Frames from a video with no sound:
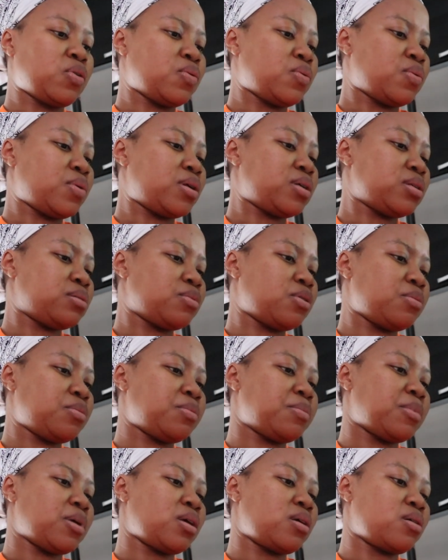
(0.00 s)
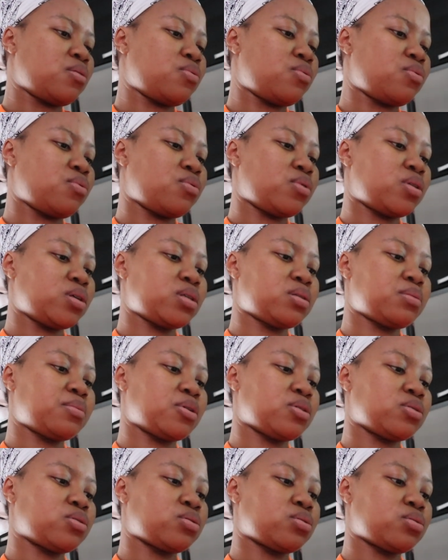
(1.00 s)
What does mommy make? Ooh, this
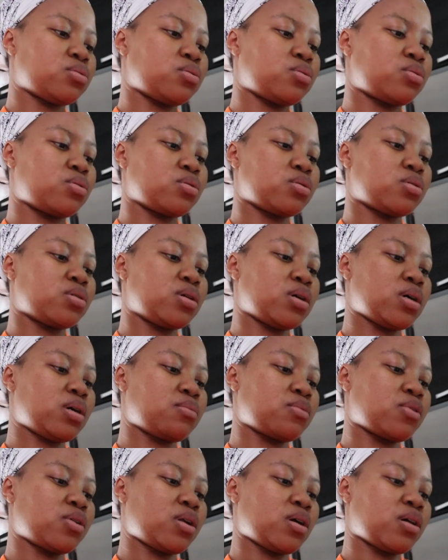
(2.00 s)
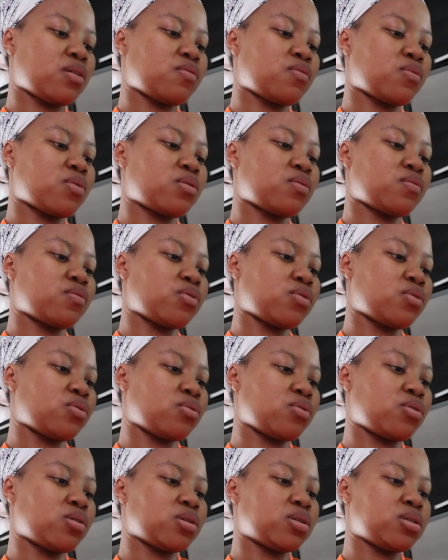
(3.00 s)
smells so good. I'm gonna have one of your
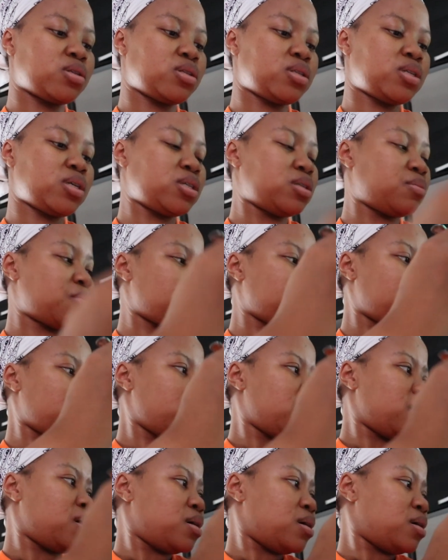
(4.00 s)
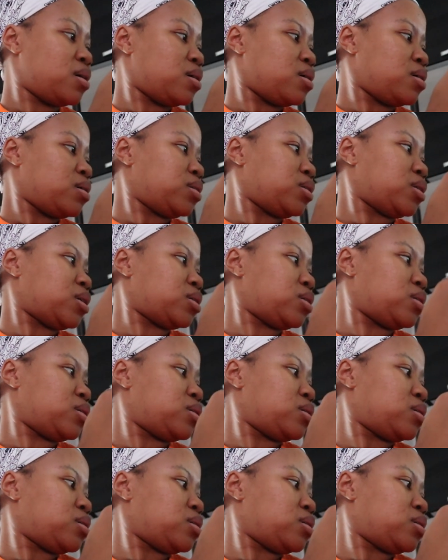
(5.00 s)
yogurt. Taste, Baba. Taste.